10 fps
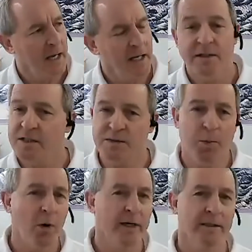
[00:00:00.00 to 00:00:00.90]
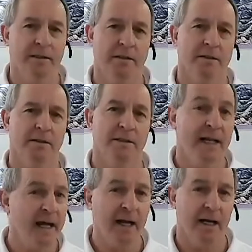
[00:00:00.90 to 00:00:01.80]
And at this point
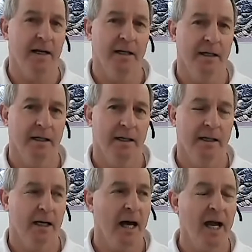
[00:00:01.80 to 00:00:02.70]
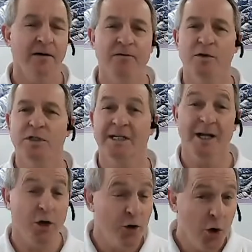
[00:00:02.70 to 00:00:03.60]
today, I have virtually
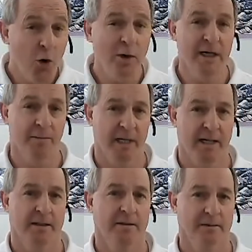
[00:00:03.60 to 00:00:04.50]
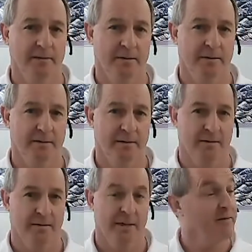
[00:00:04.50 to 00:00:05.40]
no knee pain.
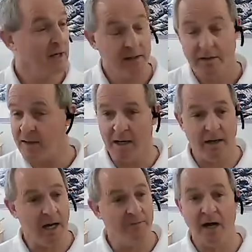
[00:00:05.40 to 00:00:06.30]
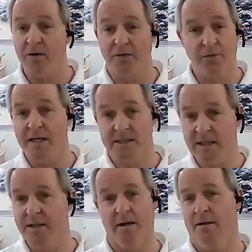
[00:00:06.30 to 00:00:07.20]
That's I've awesome. got I've got arthritis
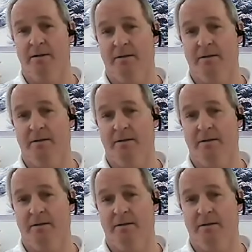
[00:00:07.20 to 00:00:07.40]
in there,